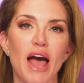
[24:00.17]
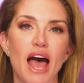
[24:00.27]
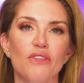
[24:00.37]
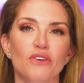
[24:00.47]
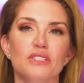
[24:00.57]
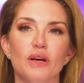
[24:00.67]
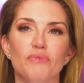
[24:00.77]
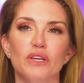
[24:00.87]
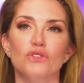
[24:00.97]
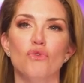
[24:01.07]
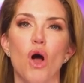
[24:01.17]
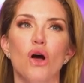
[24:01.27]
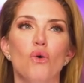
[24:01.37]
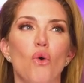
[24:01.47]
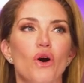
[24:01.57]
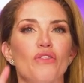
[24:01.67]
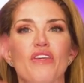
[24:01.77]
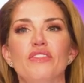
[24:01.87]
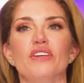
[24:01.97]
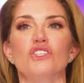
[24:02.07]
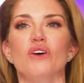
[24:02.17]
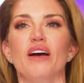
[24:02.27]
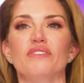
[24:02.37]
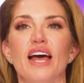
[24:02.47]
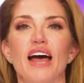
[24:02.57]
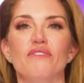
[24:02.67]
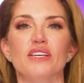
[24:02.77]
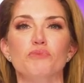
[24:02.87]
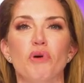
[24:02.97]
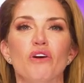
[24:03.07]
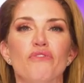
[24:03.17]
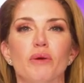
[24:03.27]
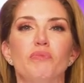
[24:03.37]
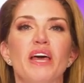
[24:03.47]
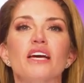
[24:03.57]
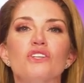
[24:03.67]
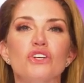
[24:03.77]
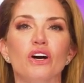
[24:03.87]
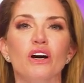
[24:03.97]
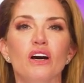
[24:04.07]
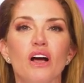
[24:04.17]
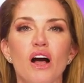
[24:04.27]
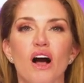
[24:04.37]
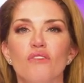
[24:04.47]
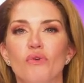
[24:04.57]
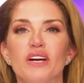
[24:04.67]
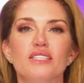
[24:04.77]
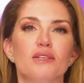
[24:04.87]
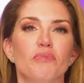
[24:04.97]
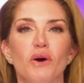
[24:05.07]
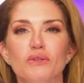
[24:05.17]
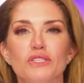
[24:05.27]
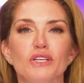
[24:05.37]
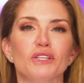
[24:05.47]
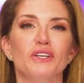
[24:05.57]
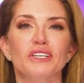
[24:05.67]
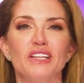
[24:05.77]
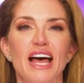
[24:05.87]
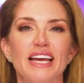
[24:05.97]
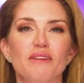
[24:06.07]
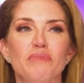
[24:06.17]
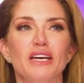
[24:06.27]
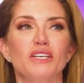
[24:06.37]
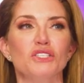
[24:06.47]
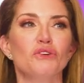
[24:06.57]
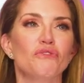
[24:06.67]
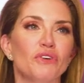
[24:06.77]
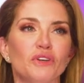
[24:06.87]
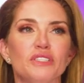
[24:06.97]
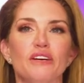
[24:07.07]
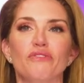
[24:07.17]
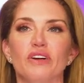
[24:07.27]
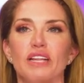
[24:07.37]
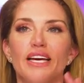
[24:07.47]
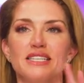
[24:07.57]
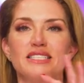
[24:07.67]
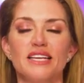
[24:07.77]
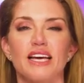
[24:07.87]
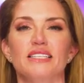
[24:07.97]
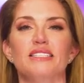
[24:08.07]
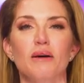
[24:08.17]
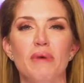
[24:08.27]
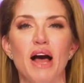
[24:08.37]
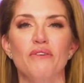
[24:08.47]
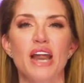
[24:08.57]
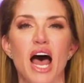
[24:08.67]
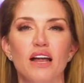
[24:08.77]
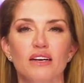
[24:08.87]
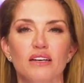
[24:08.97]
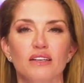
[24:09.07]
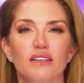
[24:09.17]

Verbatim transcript: path or something's wrong or think that you have to have this perfect picture of what it's supposed to look like and because you feel differently it's it's somehow not